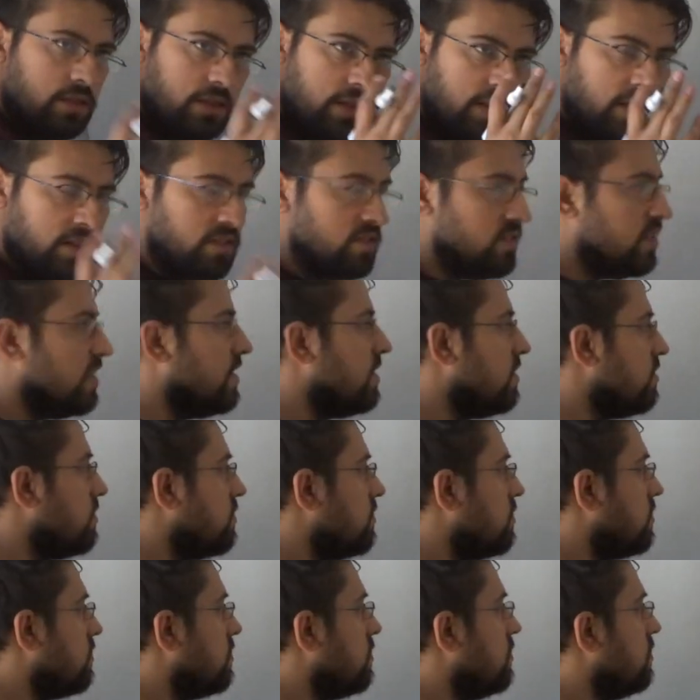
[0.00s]

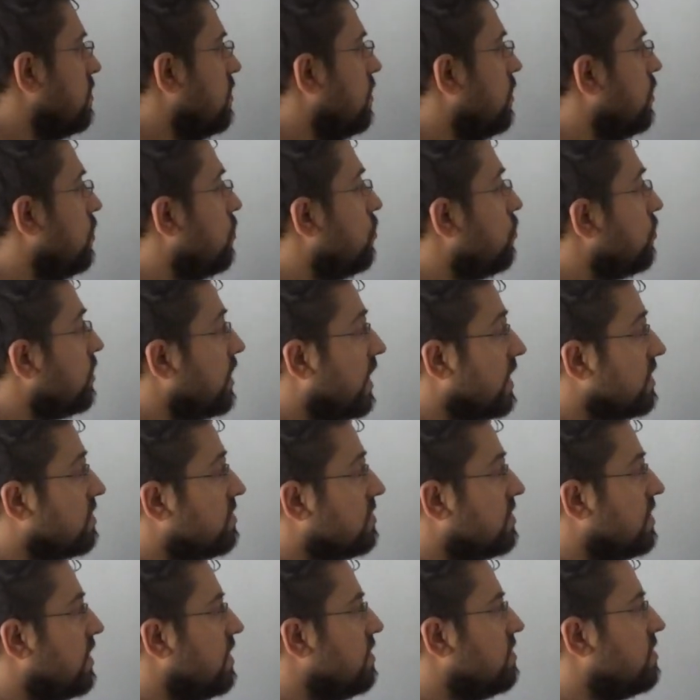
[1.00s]
exists, that
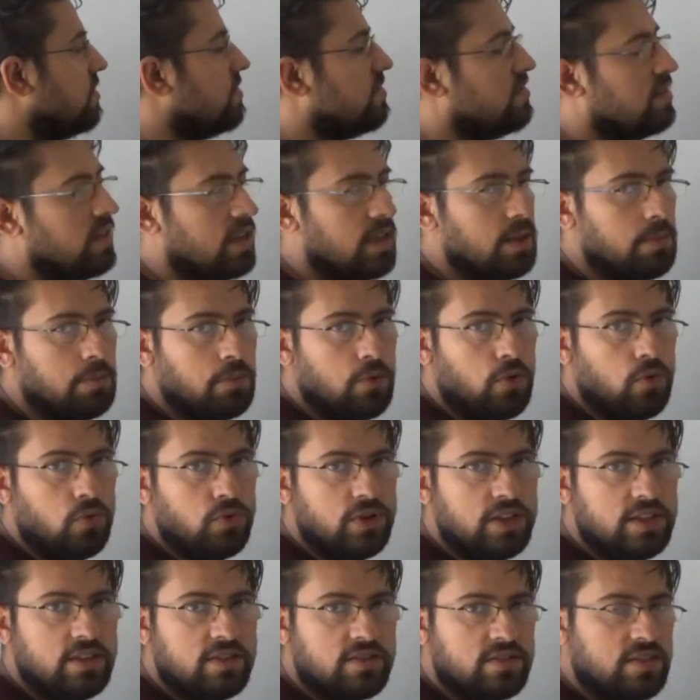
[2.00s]
stays the same.
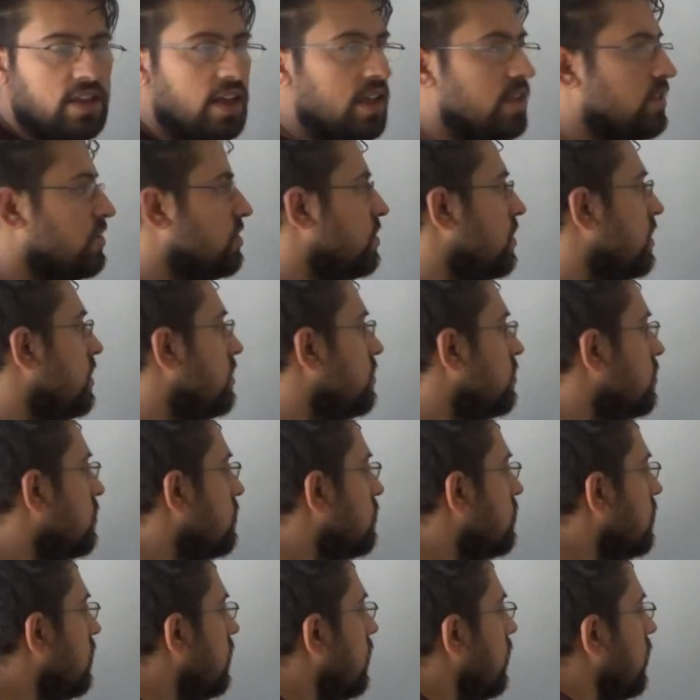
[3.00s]
Only the sign
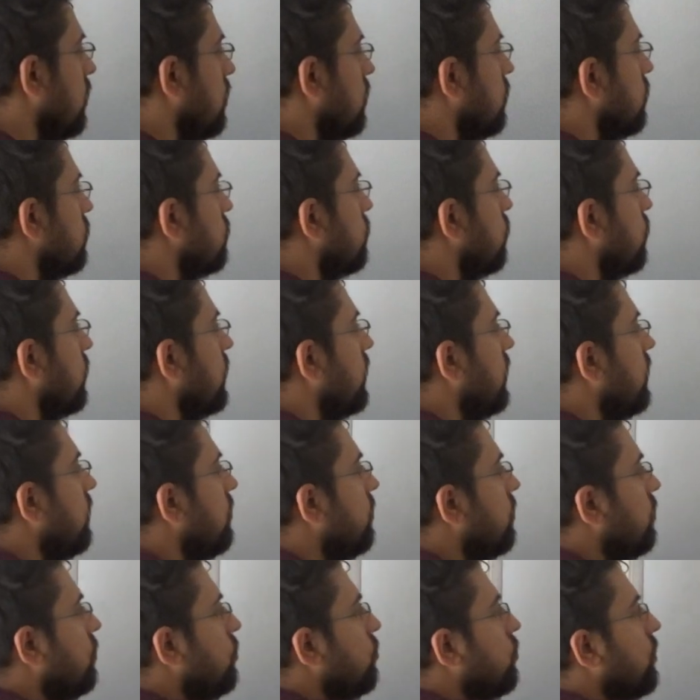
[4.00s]
changes. So
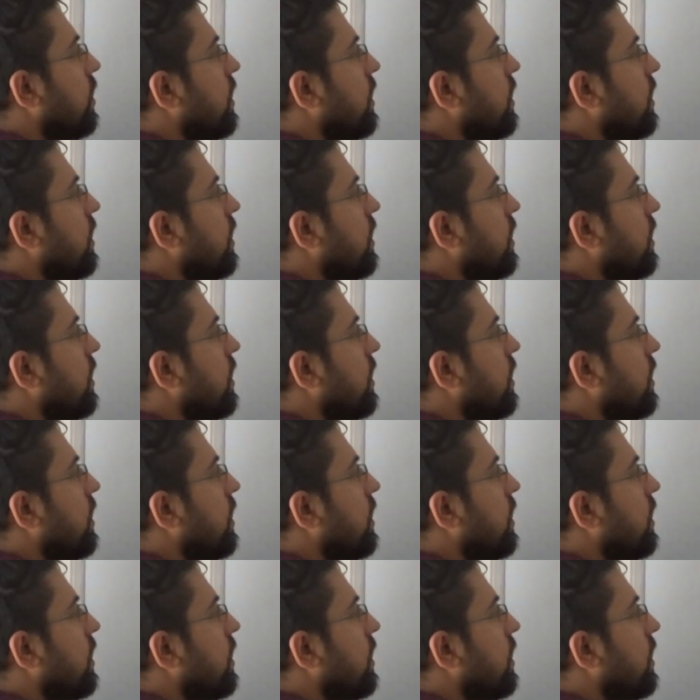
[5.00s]
here you